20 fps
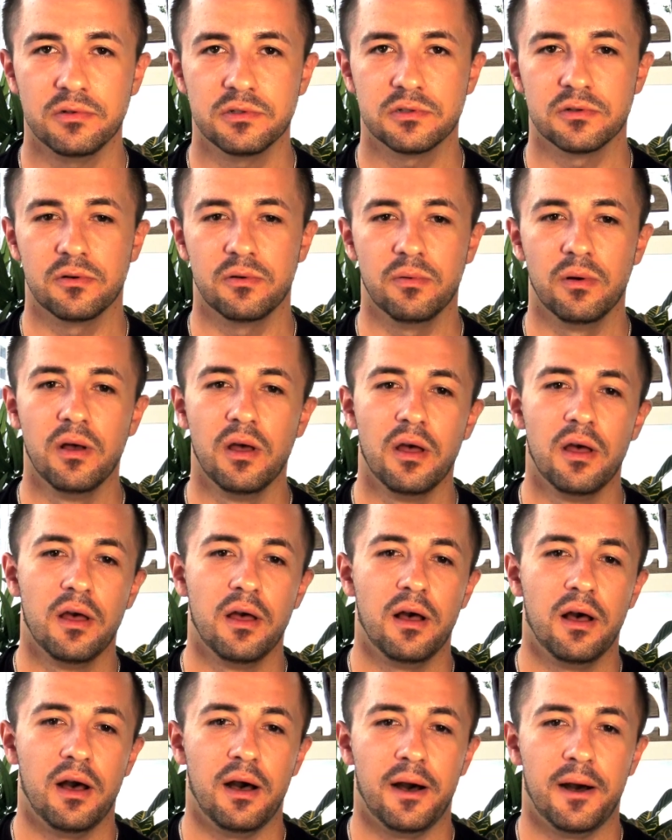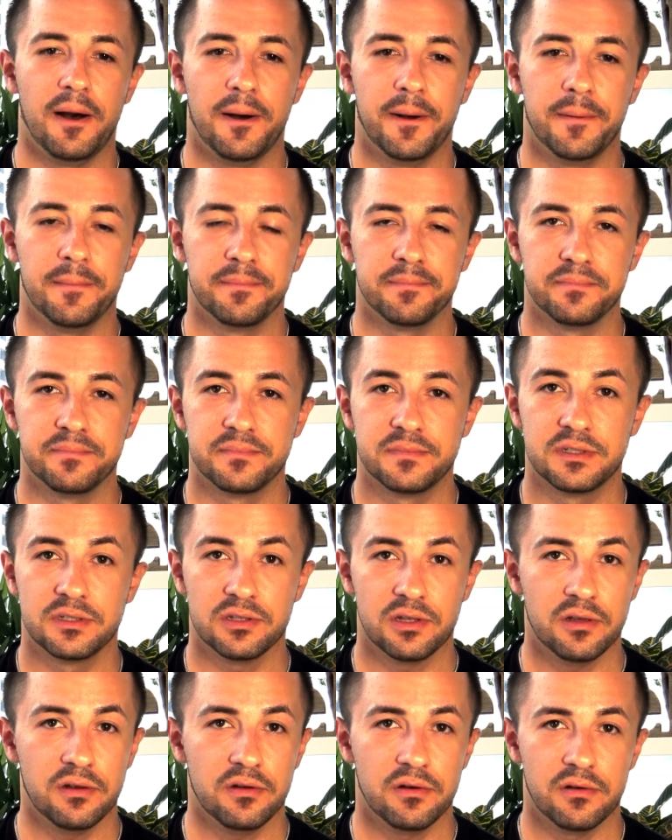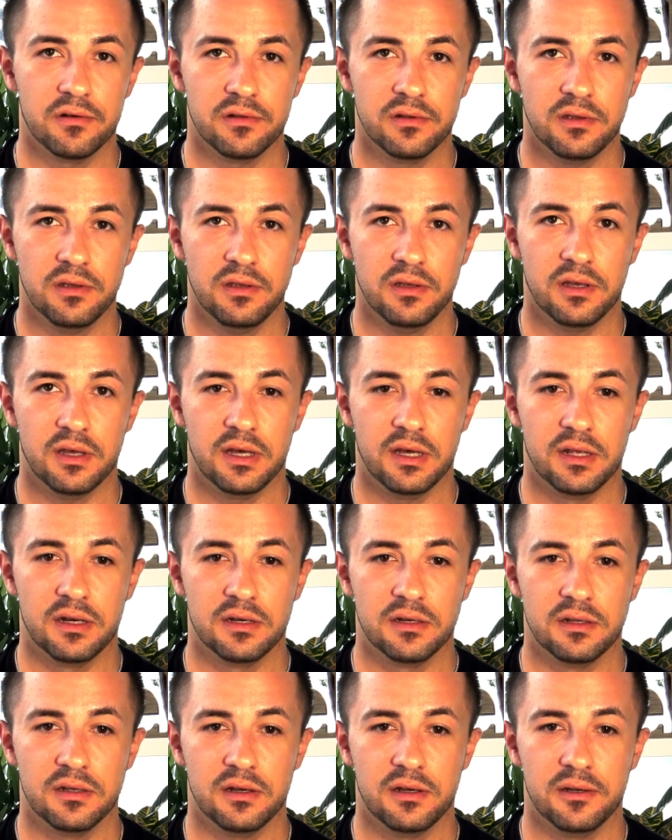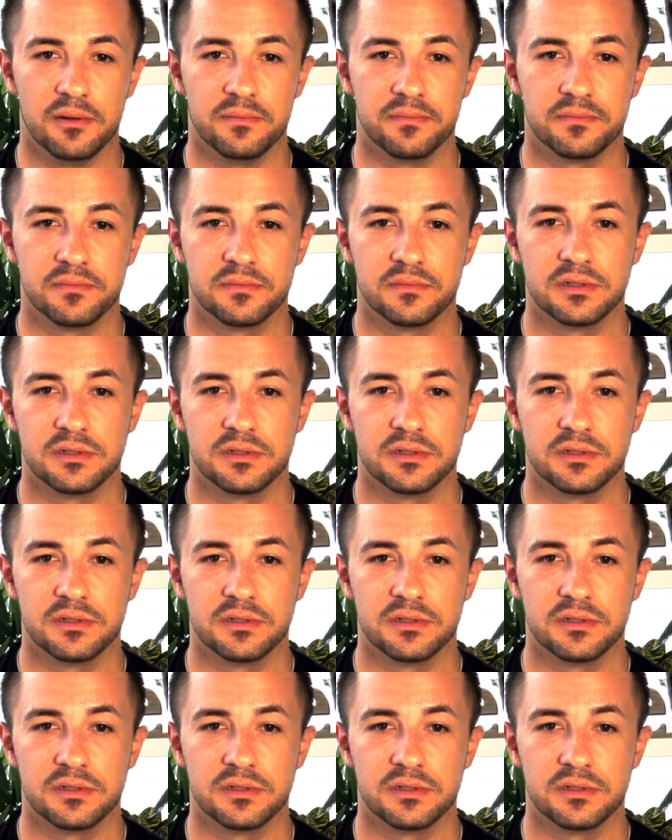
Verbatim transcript: So um, stay early and um,